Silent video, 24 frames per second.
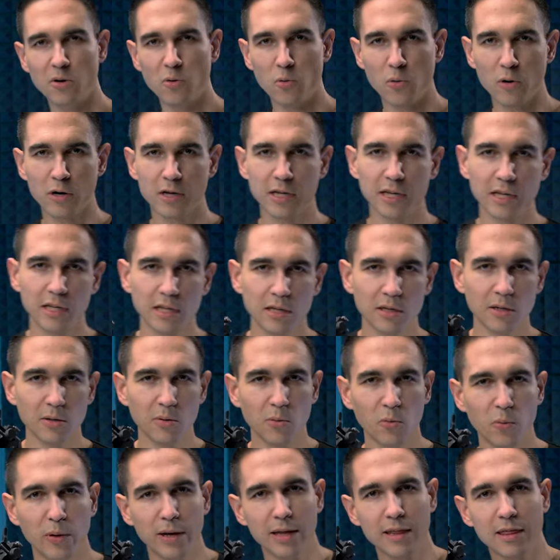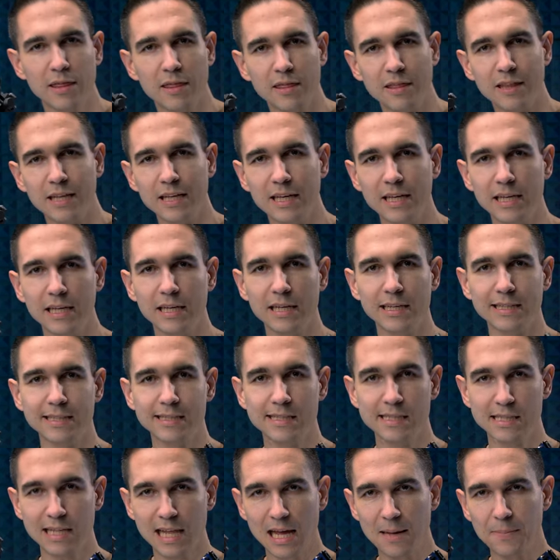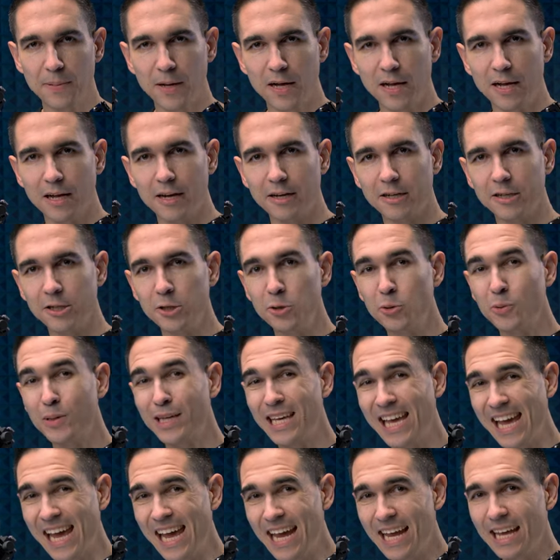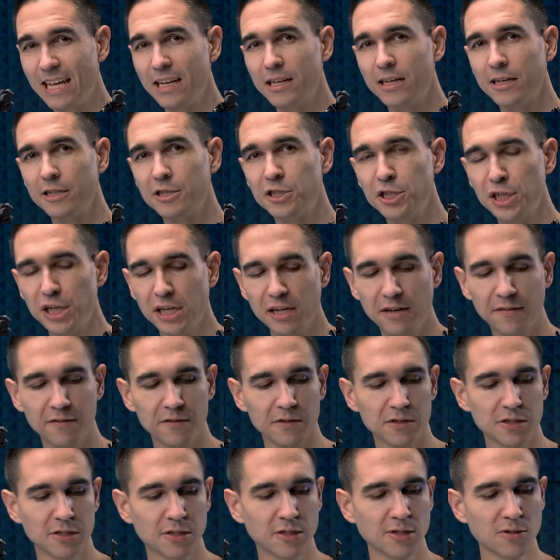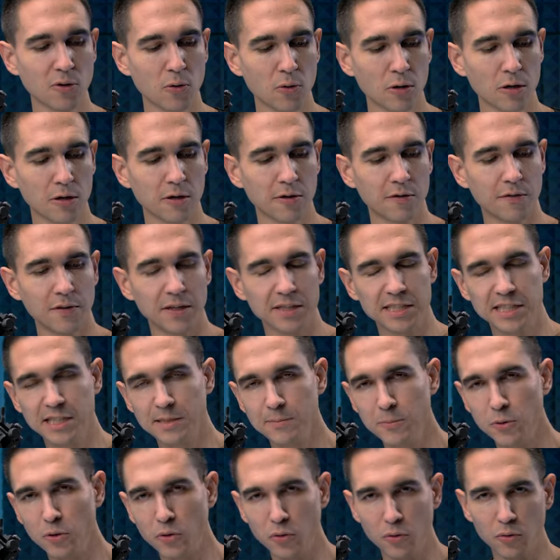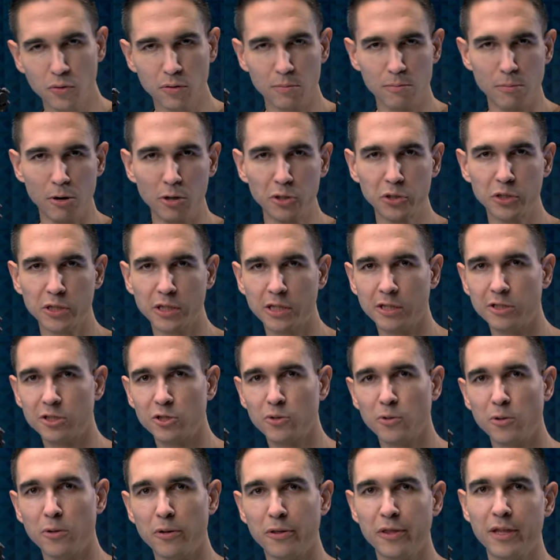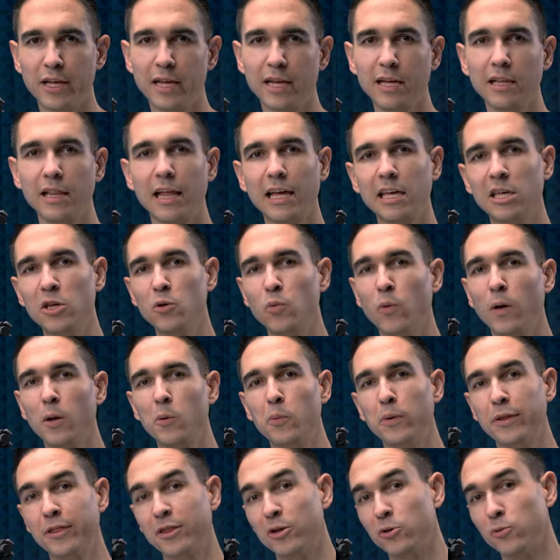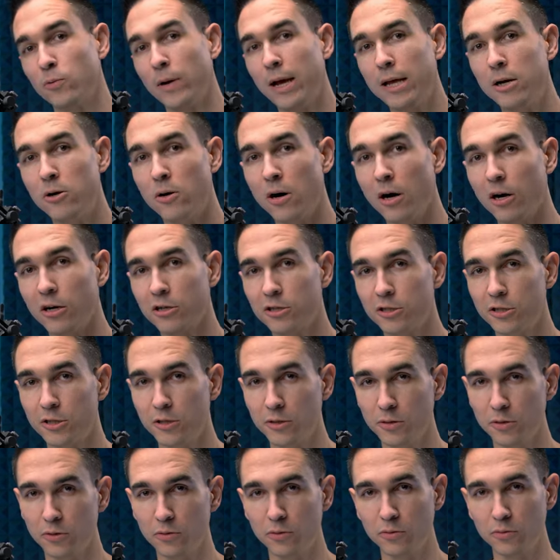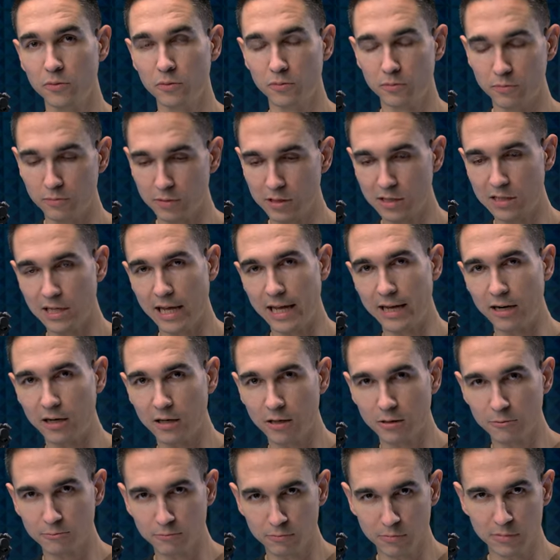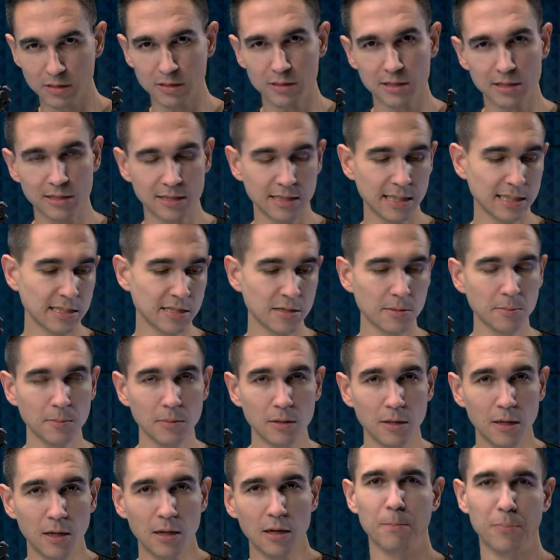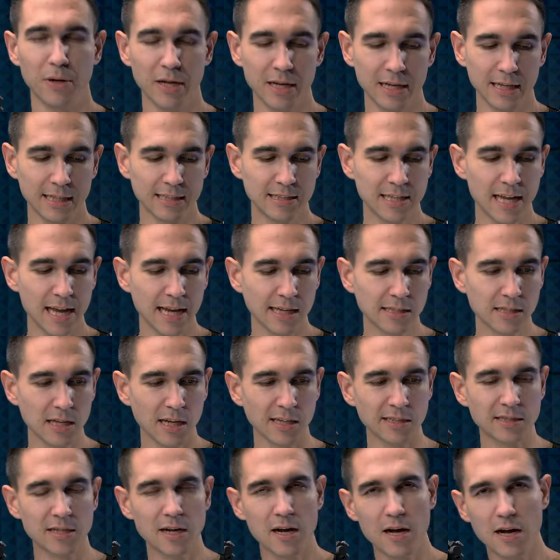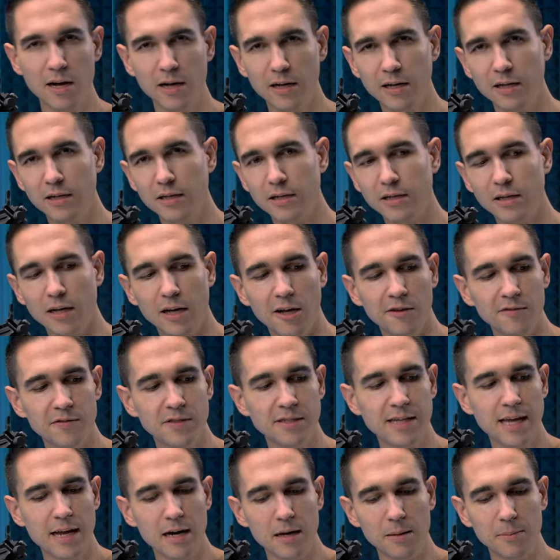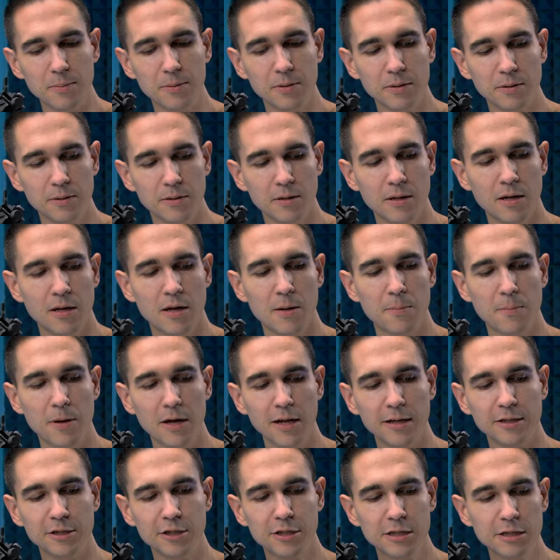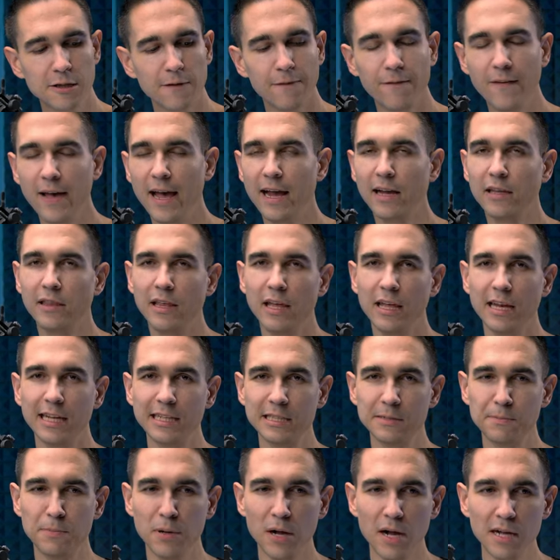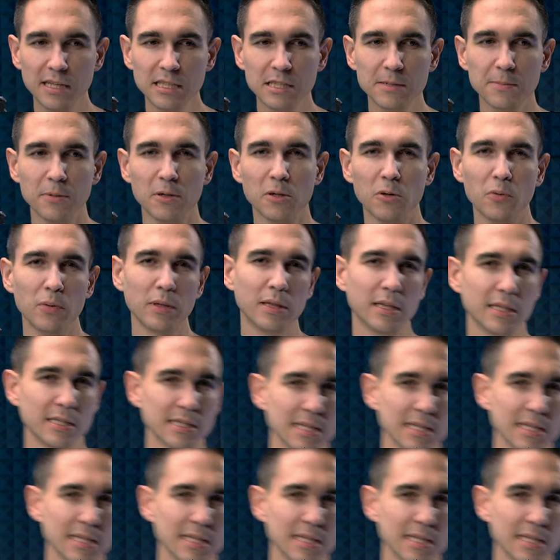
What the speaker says: working with the Slypod, you can achieve sort of a smooth motion control thing like you would with the Rhino Arc 2 slider system, but it takes a ton of setup. But just the fact that it's possible with the